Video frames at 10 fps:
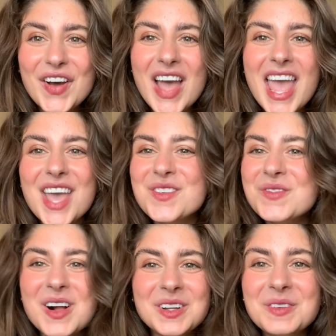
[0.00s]
and
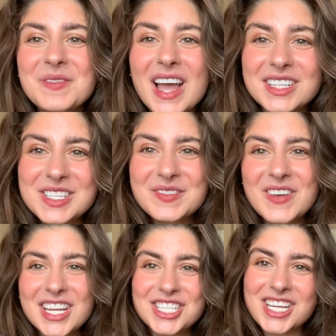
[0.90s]
welcome back to
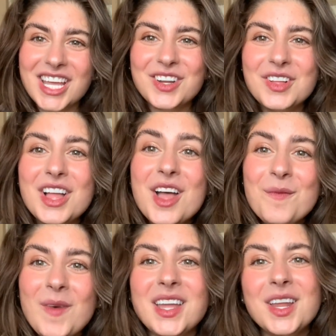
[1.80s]
my channel.
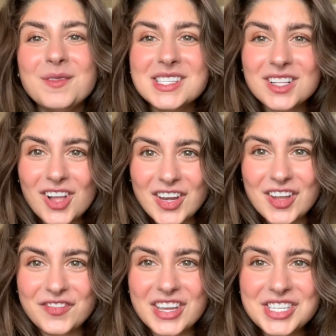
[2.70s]
My name is
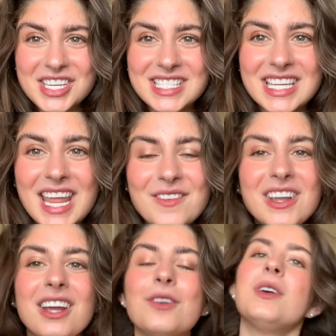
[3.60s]
Claudia Fisch and today we
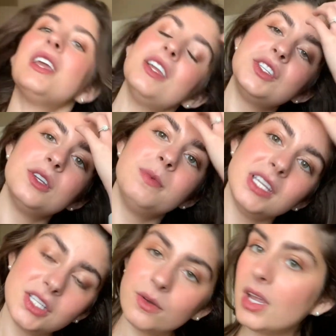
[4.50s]
are going to
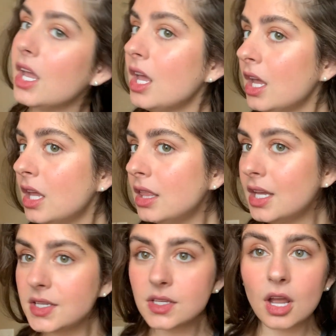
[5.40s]
be doing
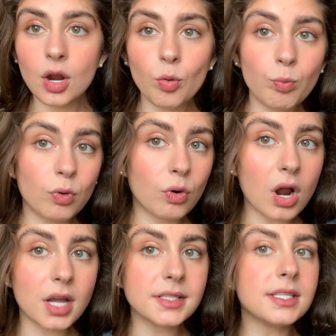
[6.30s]
this
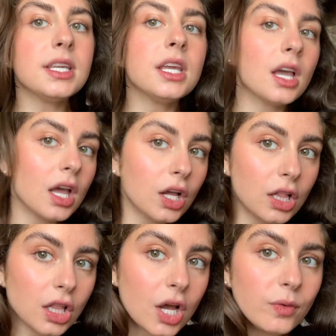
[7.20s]
bronzy
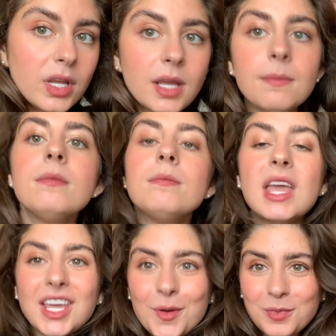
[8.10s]
glowy
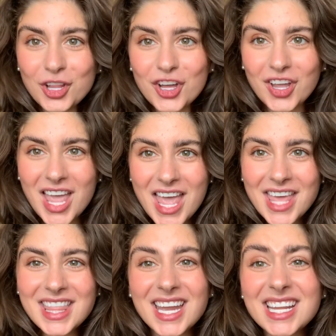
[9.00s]
makeup look
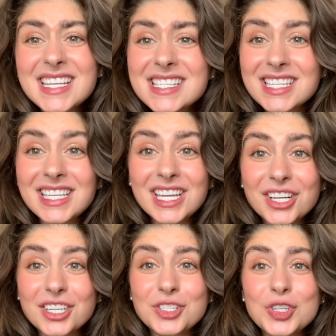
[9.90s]
that is
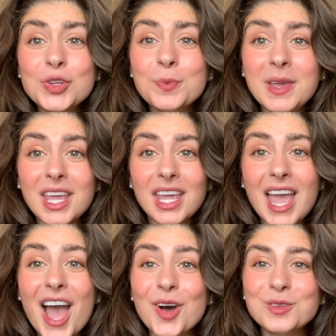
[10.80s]
geared to
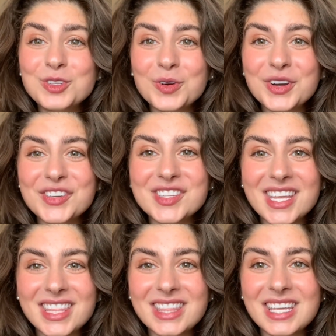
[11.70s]
being outdoors
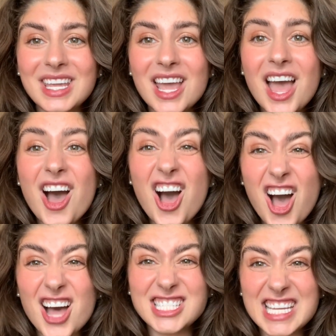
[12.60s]
in the
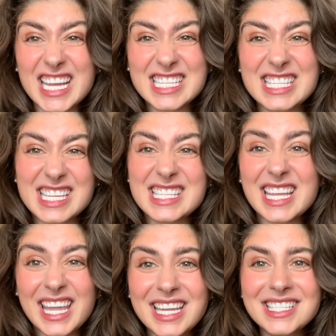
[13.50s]
hot Texas
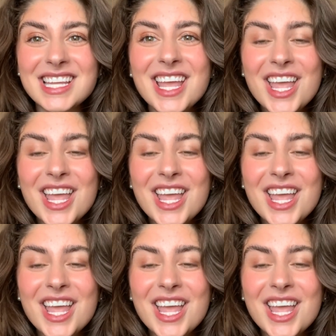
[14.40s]
heat.